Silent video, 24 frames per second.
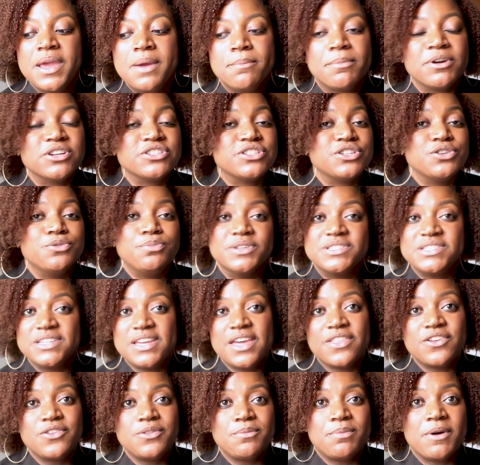person who put
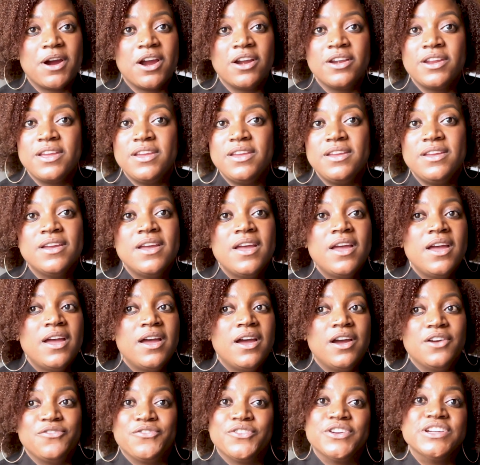together the party
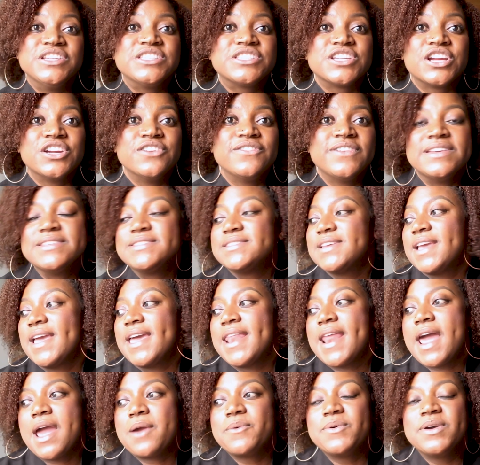a free service.
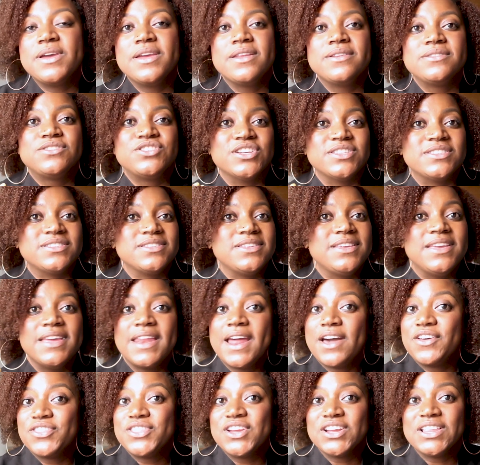And I would just get
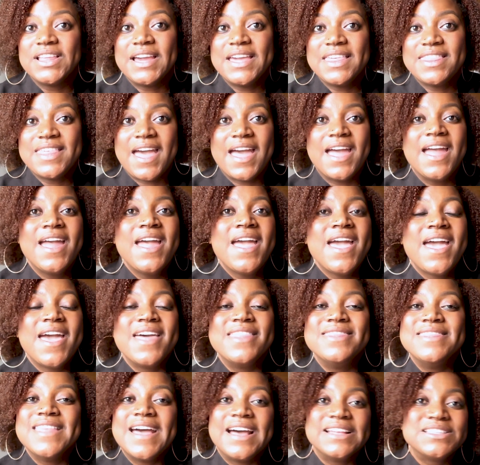out there like that.
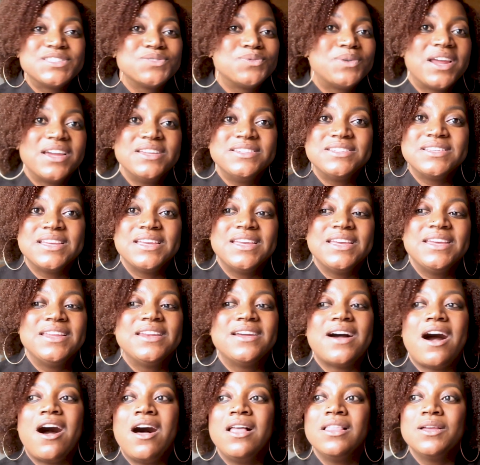And that's what I did
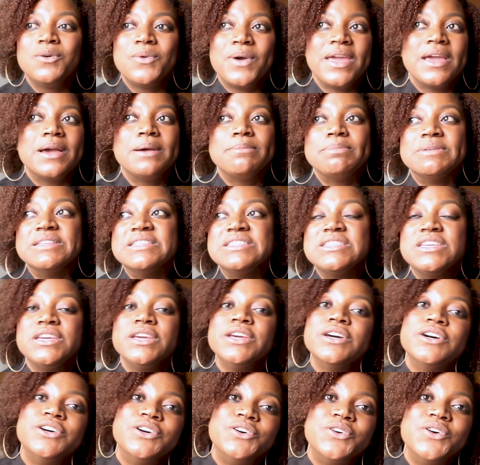all the way up
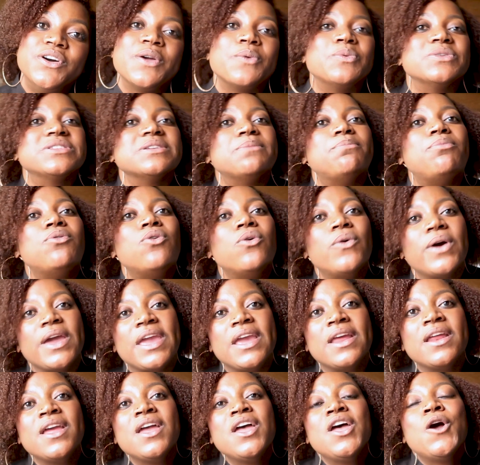until it was a
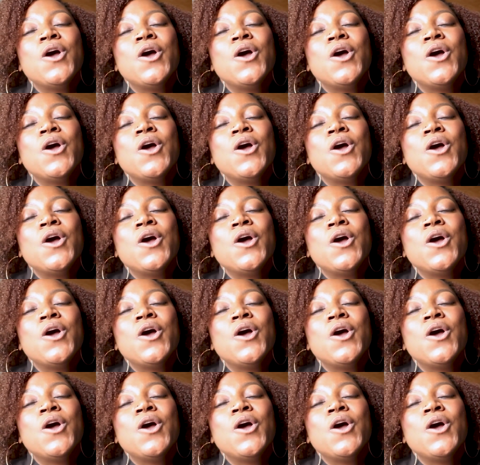point